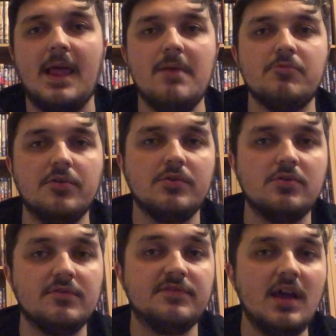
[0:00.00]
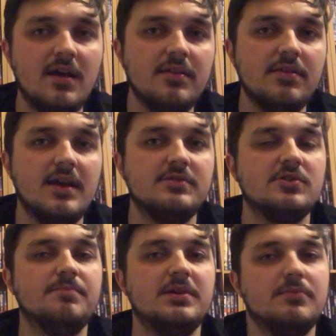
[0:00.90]
Amro, the god of death, ends
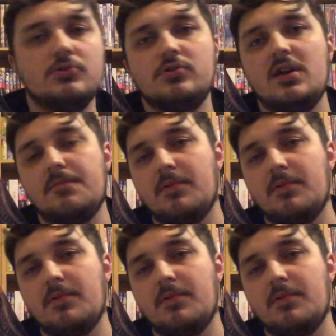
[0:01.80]
up being betrayed